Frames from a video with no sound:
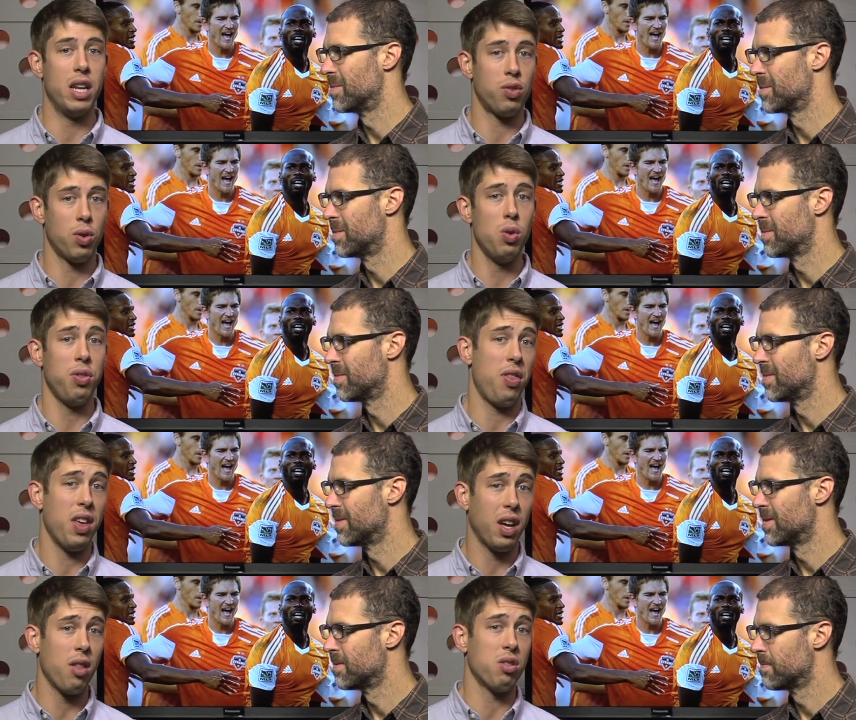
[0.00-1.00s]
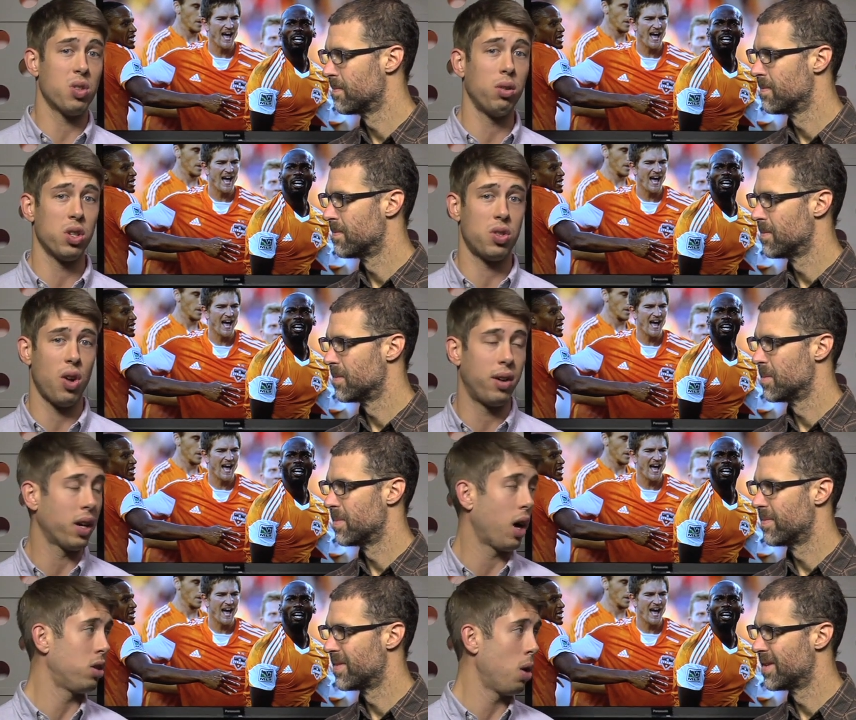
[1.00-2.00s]
Speaker 1: In truth, I think another scoreless draw
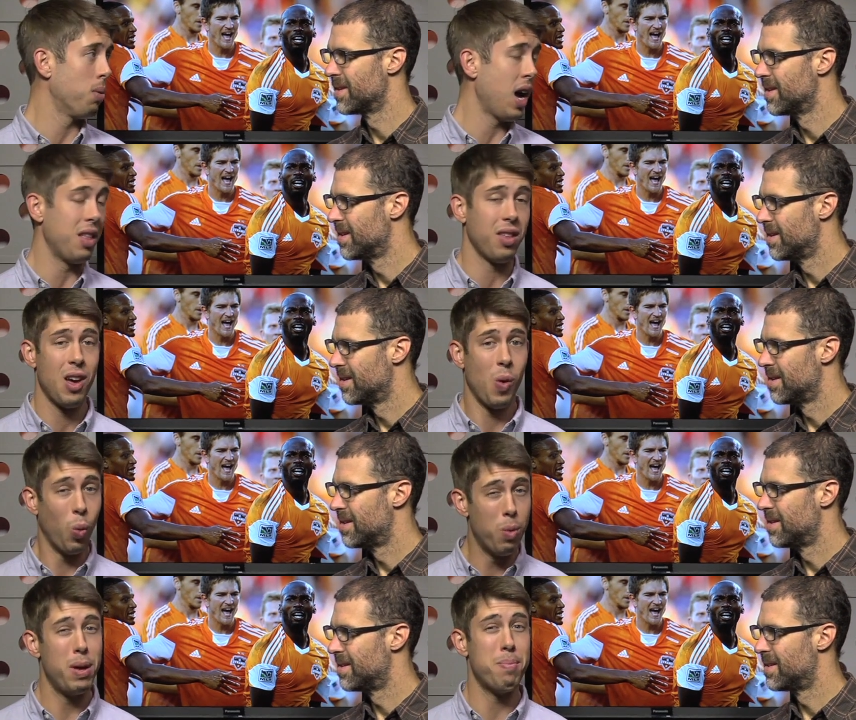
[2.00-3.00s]
like October 9th would be